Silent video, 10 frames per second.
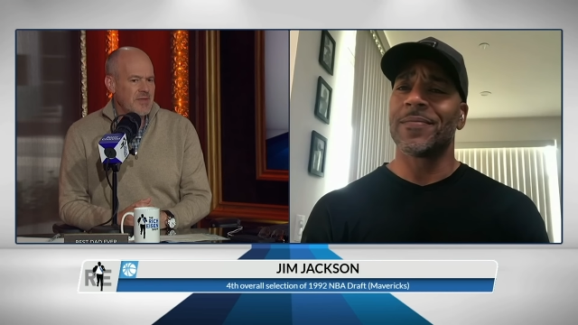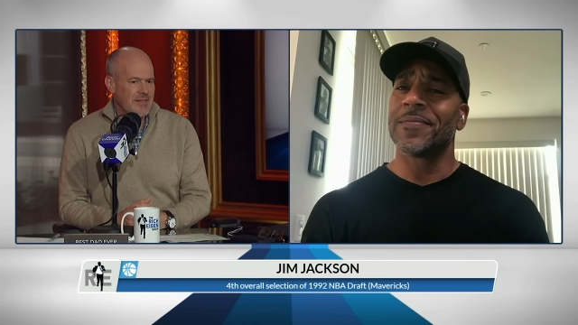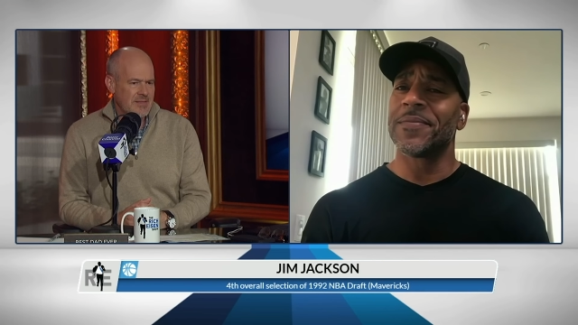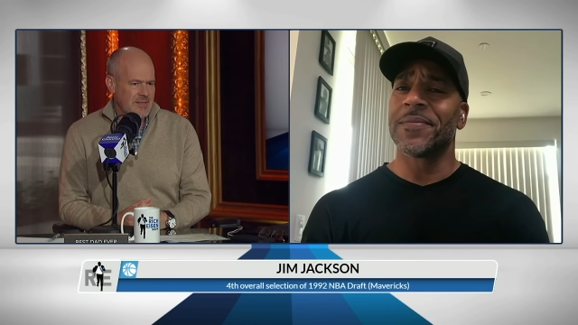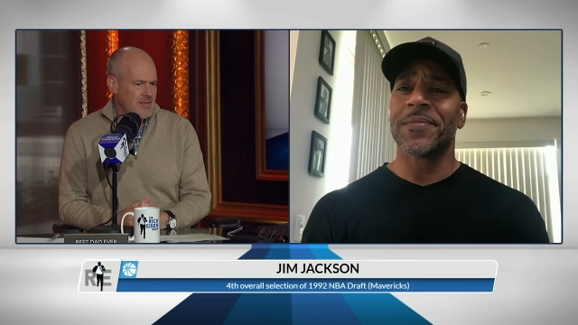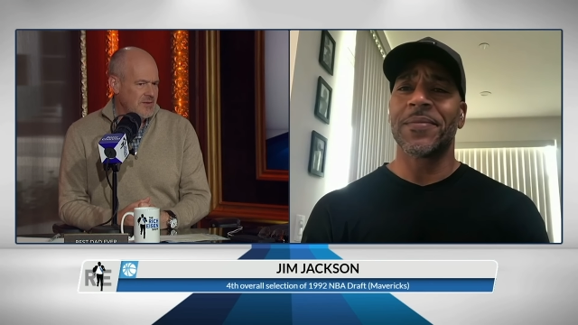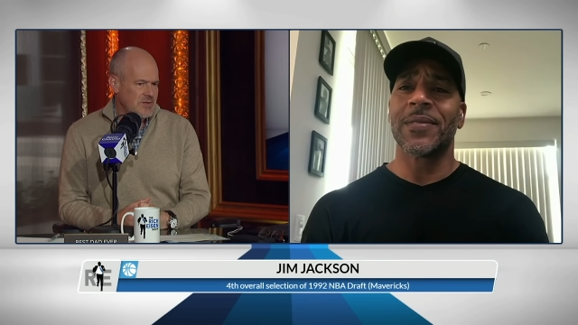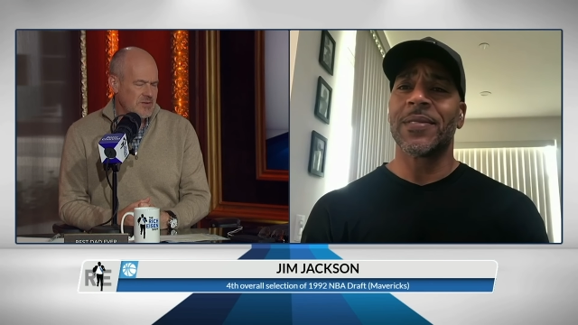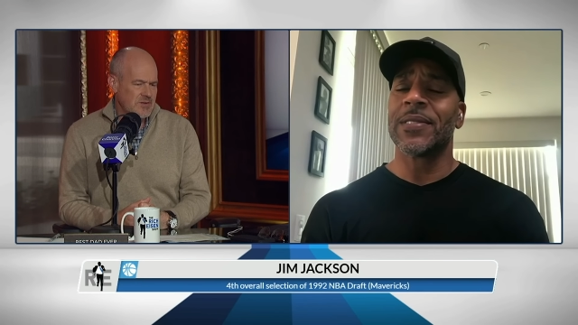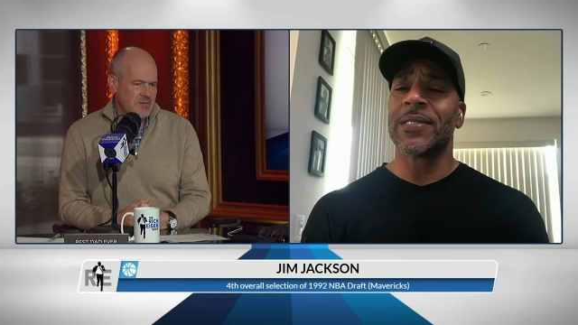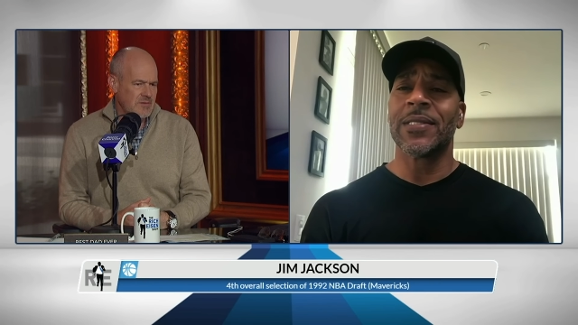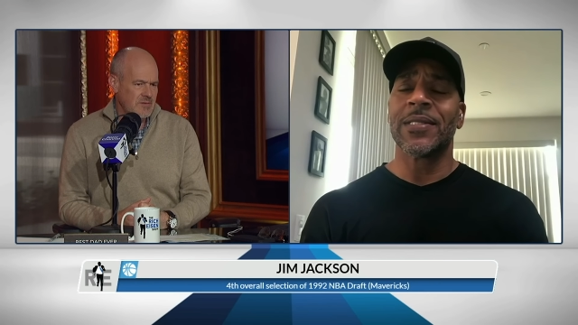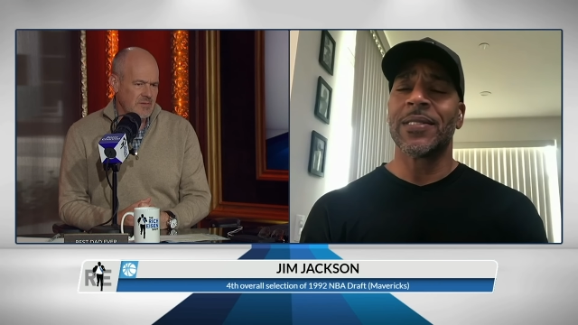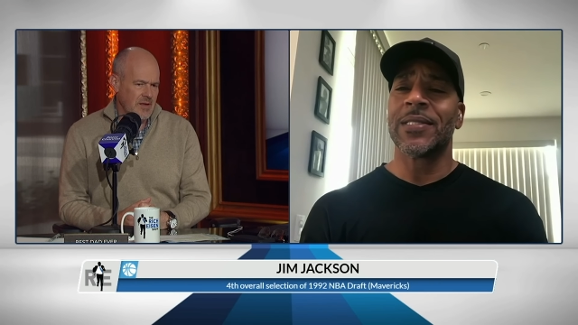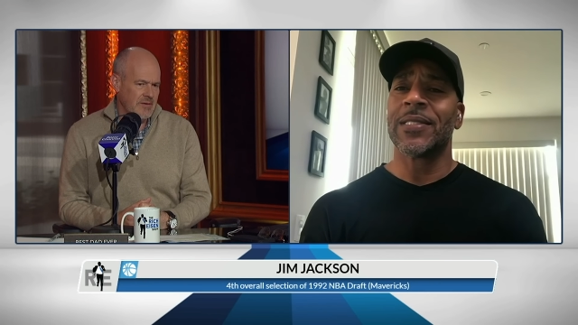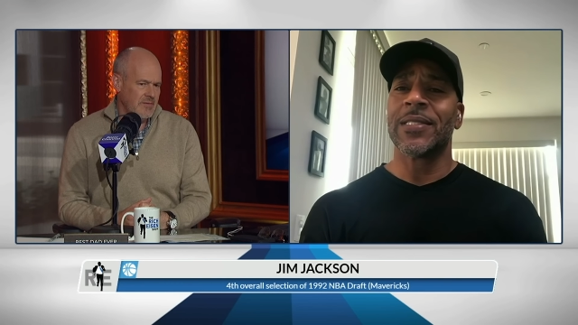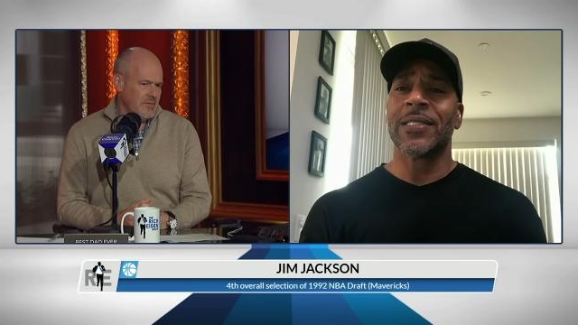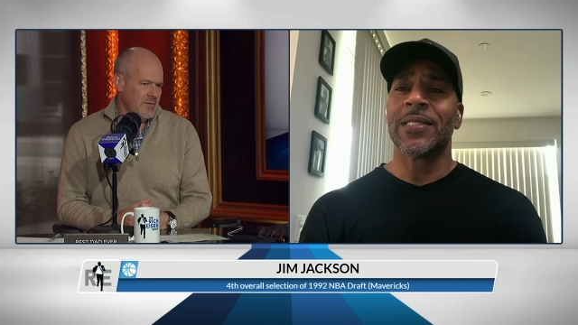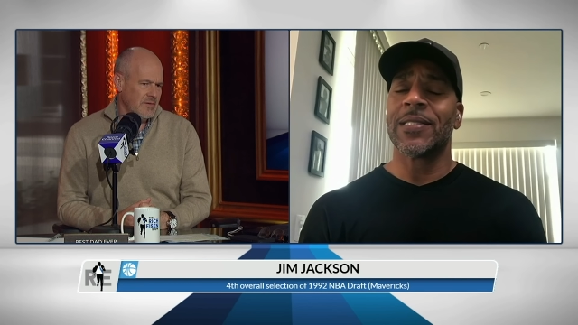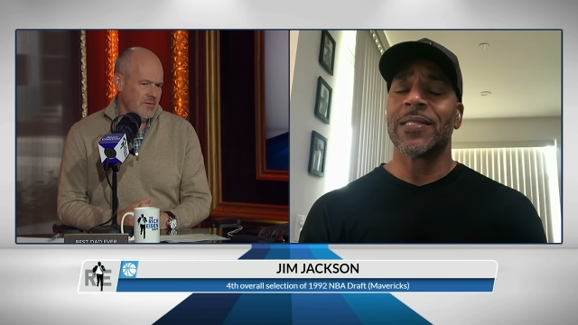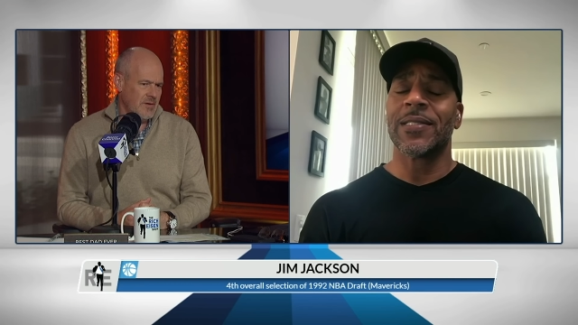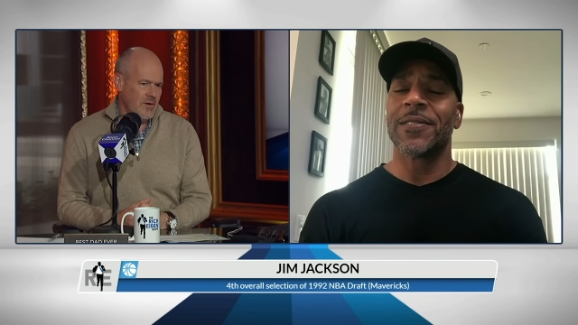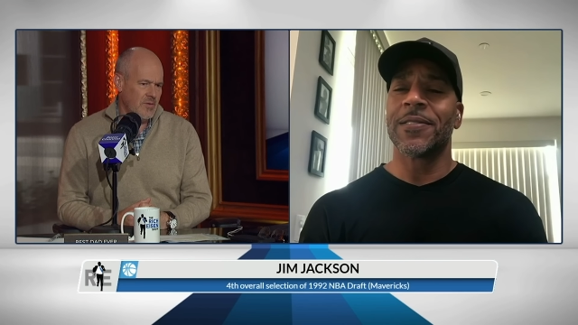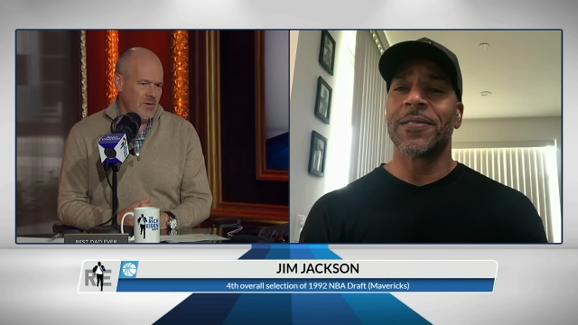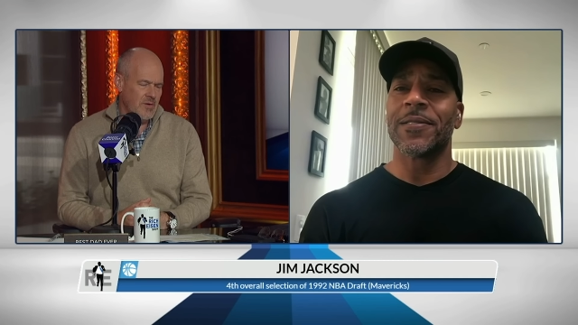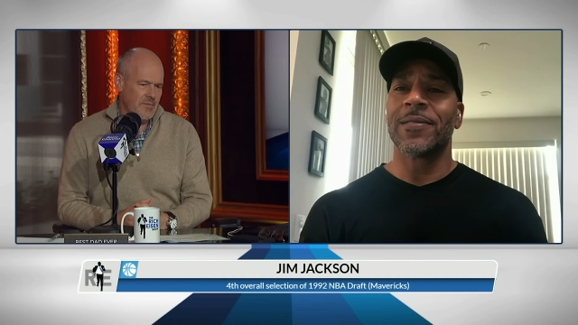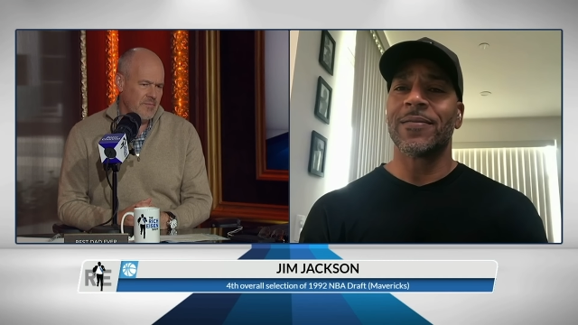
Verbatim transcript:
Speaker 1: that this is like, you know,